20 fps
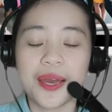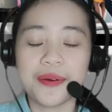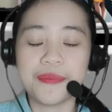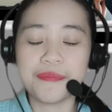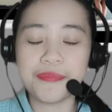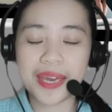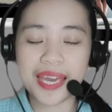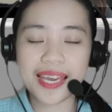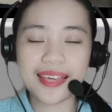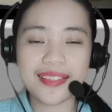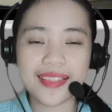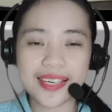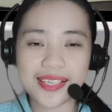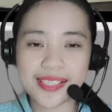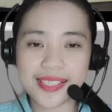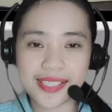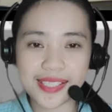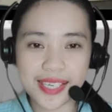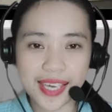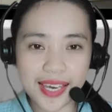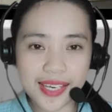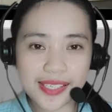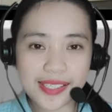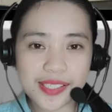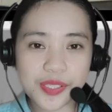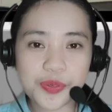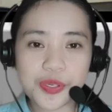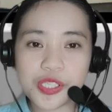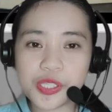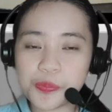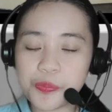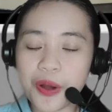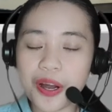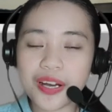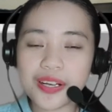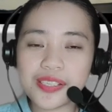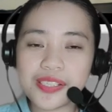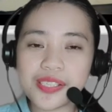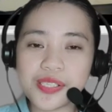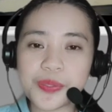May this yes
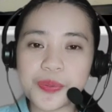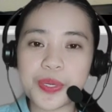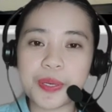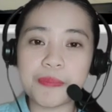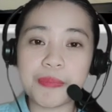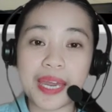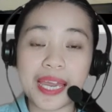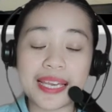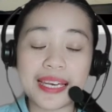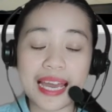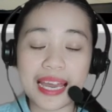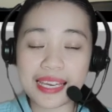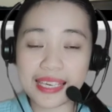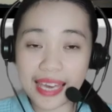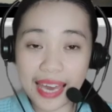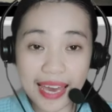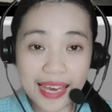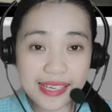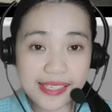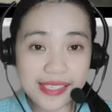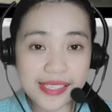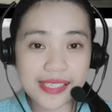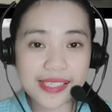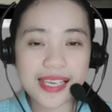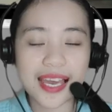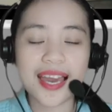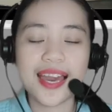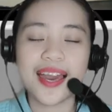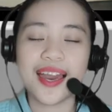response remain a yes